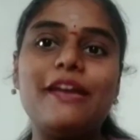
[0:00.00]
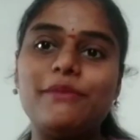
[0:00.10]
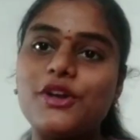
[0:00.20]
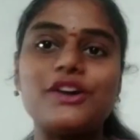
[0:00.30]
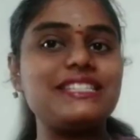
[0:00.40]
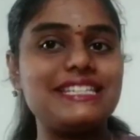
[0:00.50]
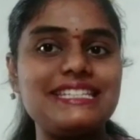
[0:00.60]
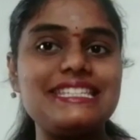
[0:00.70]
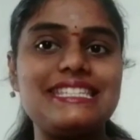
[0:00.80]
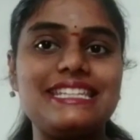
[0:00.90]
because
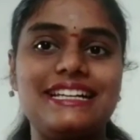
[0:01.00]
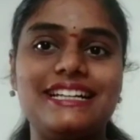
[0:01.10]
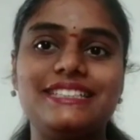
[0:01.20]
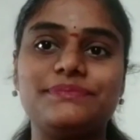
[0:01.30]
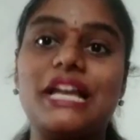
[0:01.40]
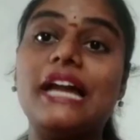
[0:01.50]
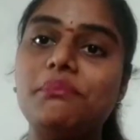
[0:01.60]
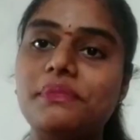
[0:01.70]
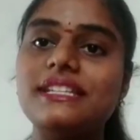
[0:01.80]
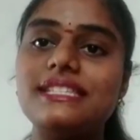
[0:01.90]
is
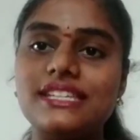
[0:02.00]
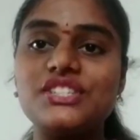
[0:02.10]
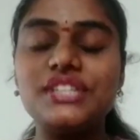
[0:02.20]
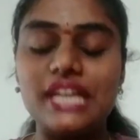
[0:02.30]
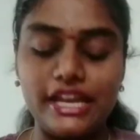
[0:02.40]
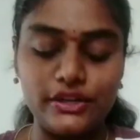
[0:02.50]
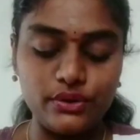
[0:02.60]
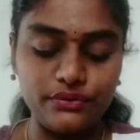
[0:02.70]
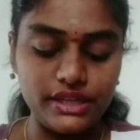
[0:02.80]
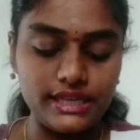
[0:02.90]
administration kind
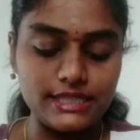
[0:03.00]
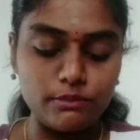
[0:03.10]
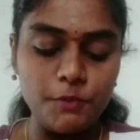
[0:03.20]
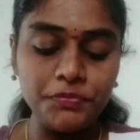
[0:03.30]
of things.